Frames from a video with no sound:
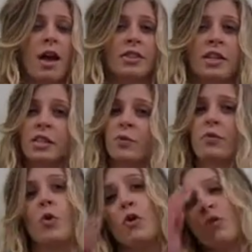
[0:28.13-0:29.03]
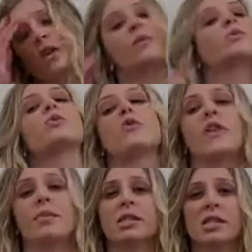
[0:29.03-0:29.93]
And these four freedoms were
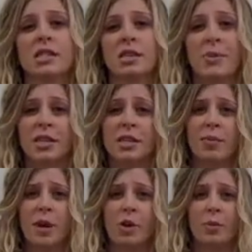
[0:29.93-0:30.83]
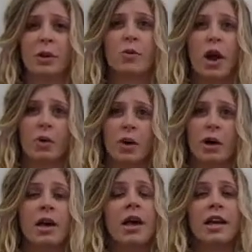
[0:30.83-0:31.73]
famously depicted by Norman
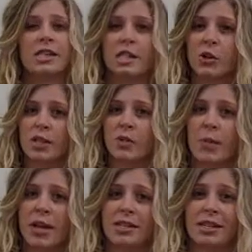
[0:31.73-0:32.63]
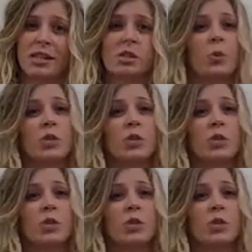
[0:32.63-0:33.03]
Rockwell in a series of paintings,